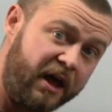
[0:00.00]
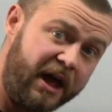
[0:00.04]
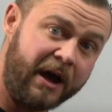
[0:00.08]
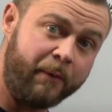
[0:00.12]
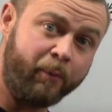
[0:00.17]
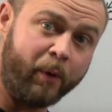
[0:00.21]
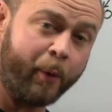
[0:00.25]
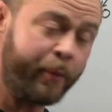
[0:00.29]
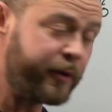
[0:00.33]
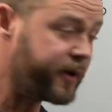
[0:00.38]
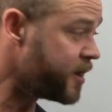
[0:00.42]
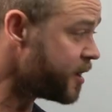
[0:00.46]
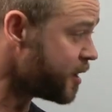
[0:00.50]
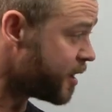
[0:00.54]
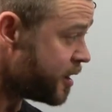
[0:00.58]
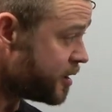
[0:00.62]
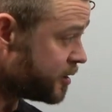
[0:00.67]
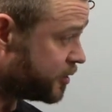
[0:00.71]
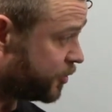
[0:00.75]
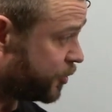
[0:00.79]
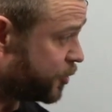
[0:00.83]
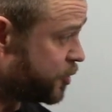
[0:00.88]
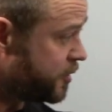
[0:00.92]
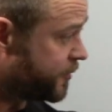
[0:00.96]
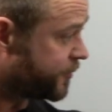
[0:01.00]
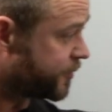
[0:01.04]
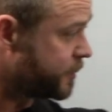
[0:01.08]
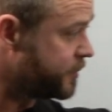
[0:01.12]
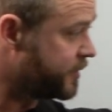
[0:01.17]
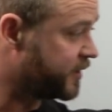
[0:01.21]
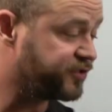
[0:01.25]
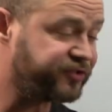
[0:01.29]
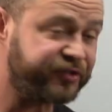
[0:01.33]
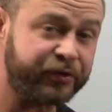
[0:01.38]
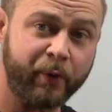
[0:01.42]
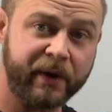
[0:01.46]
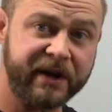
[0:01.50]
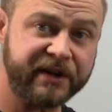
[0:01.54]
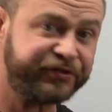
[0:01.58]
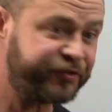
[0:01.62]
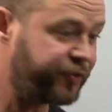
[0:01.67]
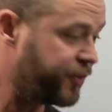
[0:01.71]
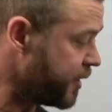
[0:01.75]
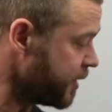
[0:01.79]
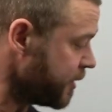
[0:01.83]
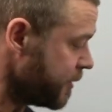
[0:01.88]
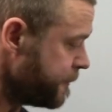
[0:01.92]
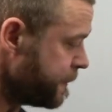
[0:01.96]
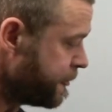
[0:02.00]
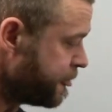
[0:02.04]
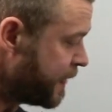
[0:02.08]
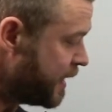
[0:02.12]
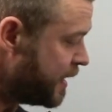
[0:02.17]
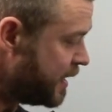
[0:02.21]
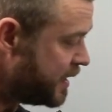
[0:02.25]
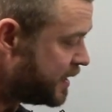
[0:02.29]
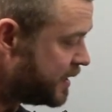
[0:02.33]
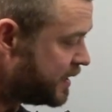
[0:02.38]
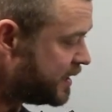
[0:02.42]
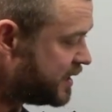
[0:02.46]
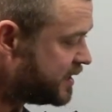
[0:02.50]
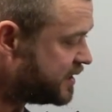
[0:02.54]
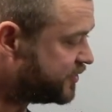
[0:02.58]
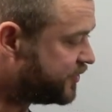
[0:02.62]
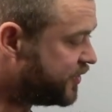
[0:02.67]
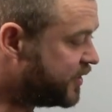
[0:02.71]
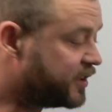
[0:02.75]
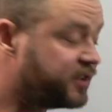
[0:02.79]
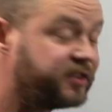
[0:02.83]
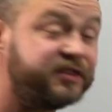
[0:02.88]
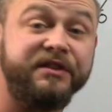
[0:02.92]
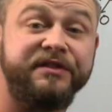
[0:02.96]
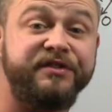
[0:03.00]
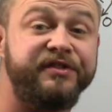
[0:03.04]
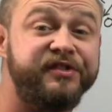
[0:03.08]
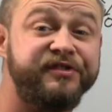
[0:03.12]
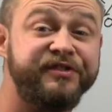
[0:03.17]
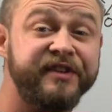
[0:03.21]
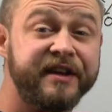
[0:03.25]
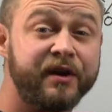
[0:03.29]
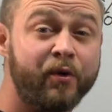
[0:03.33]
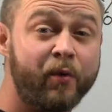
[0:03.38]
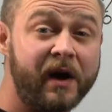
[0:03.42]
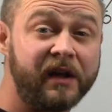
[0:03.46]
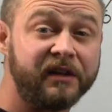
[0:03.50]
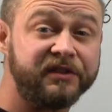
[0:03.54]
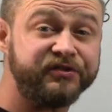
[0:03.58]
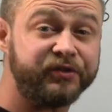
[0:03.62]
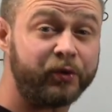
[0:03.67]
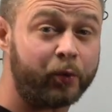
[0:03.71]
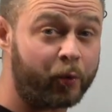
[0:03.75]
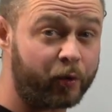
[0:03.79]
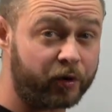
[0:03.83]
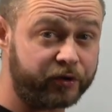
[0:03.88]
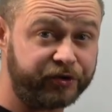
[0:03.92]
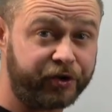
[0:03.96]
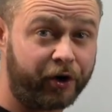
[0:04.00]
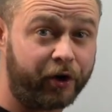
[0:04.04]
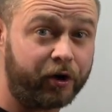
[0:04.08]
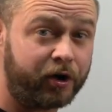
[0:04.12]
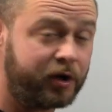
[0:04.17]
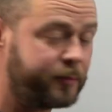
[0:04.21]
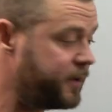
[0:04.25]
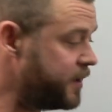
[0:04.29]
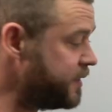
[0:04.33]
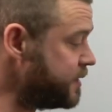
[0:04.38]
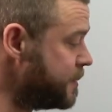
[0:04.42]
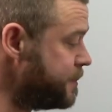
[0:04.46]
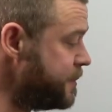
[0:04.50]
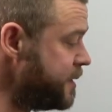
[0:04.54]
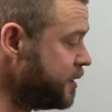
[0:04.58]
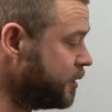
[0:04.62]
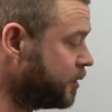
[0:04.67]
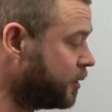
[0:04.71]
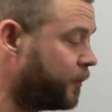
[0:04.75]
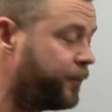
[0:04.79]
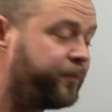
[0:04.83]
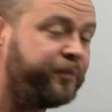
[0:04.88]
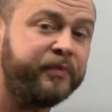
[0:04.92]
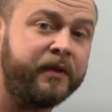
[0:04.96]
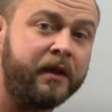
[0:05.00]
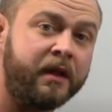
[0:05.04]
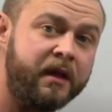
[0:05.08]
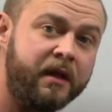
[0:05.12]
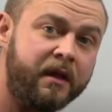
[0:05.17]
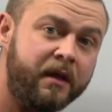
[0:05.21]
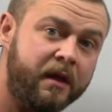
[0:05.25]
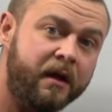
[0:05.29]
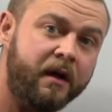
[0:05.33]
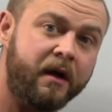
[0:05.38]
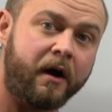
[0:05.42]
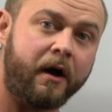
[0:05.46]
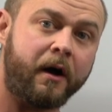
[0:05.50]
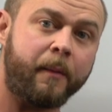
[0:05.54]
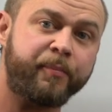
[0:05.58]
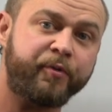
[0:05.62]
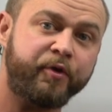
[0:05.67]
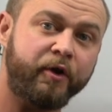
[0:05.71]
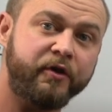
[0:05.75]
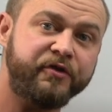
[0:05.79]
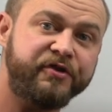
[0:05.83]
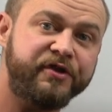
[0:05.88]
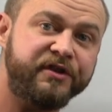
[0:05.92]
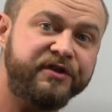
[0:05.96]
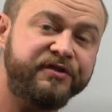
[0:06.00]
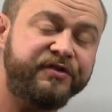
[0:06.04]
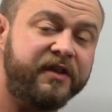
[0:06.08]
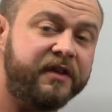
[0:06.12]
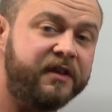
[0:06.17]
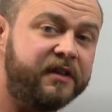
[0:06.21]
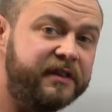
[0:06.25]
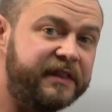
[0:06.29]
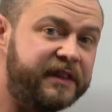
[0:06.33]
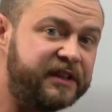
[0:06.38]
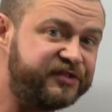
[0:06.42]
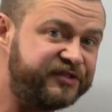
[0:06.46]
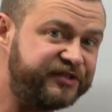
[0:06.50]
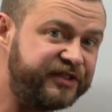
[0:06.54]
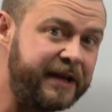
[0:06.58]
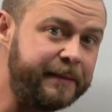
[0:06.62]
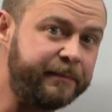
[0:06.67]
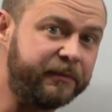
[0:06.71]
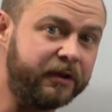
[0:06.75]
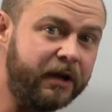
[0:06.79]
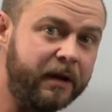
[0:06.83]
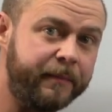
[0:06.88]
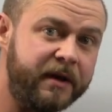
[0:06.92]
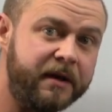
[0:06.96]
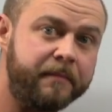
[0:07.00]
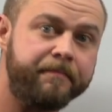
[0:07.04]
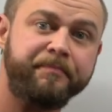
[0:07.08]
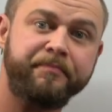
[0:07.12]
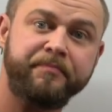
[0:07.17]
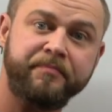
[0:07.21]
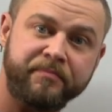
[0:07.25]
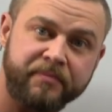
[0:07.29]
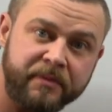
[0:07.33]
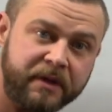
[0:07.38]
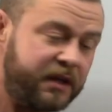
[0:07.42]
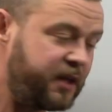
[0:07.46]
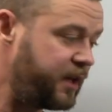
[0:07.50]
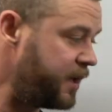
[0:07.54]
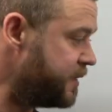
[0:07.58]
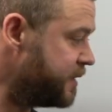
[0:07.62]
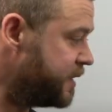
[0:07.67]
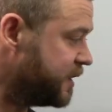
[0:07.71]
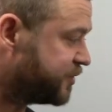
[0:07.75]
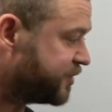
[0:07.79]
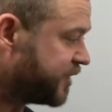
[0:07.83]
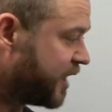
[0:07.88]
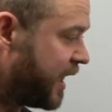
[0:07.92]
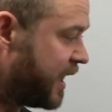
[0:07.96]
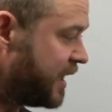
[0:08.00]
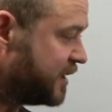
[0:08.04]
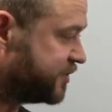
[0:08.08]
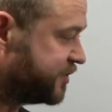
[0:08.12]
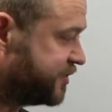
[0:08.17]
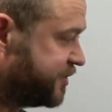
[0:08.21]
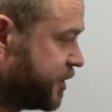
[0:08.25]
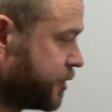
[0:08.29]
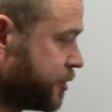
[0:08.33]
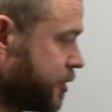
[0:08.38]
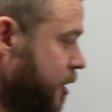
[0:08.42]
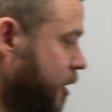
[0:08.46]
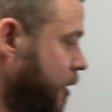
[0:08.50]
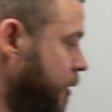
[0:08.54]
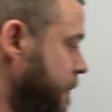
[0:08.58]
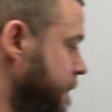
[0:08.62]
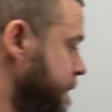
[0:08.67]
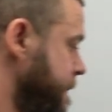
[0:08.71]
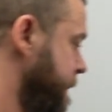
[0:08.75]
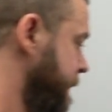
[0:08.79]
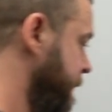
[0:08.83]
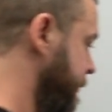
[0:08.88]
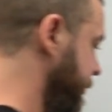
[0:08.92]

And what we can conclude from the squeeze theorem is the sequence or term in the middle approaches the same limit, in this case zero.